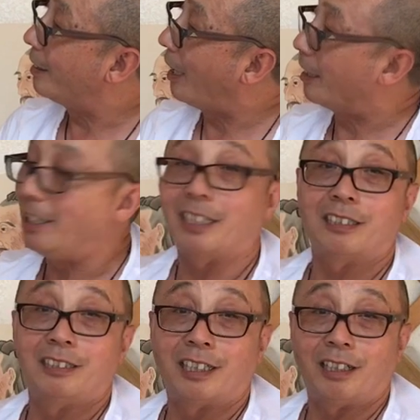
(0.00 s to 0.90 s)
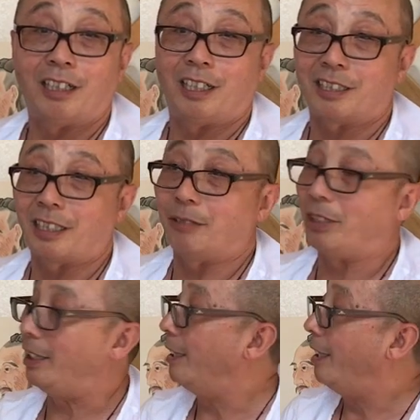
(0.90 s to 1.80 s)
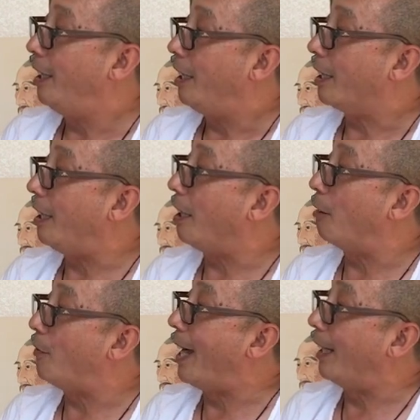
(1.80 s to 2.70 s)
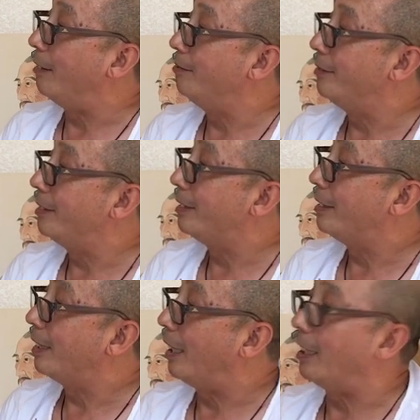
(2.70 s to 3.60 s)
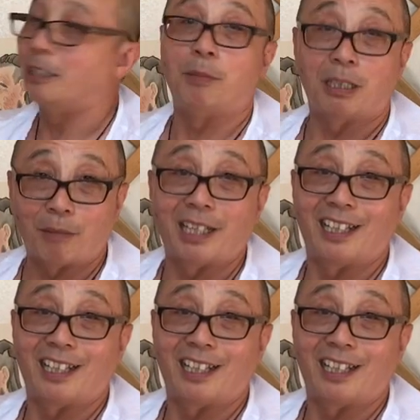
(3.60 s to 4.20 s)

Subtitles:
technique. Shall we clarify a little bit about